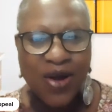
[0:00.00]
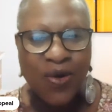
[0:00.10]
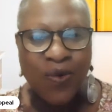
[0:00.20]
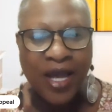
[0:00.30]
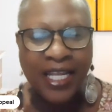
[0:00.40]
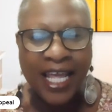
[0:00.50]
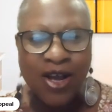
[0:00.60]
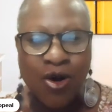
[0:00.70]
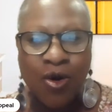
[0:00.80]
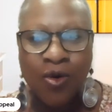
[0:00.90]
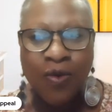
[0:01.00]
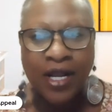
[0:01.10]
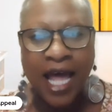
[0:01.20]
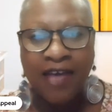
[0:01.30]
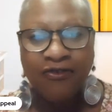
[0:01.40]
When
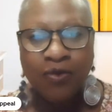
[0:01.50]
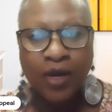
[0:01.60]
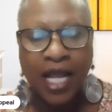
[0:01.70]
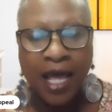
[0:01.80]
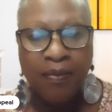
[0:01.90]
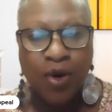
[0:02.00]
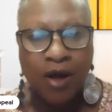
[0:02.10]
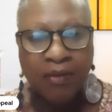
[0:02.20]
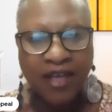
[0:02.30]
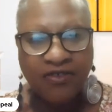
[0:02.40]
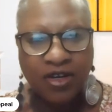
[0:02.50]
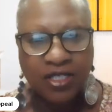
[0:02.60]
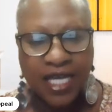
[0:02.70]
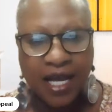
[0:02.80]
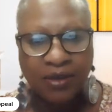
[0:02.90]
I bought my
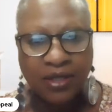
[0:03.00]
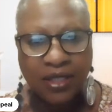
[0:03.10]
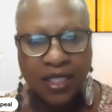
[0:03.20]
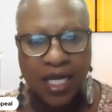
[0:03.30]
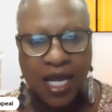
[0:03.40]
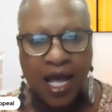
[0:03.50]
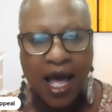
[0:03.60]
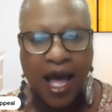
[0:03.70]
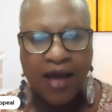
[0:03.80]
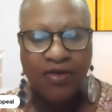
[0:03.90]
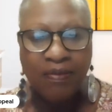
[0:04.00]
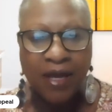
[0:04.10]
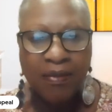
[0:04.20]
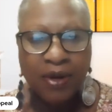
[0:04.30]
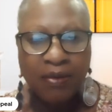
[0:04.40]
first house, I
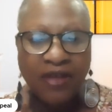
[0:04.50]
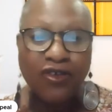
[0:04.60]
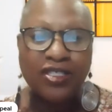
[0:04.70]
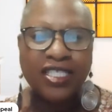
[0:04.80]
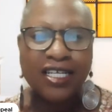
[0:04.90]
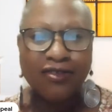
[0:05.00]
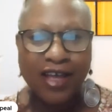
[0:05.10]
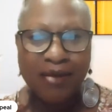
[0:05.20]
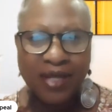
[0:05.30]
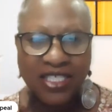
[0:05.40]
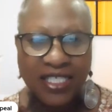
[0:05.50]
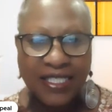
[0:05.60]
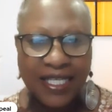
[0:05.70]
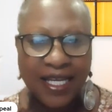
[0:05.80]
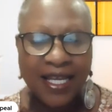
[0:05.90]
remember my first single family, I should say.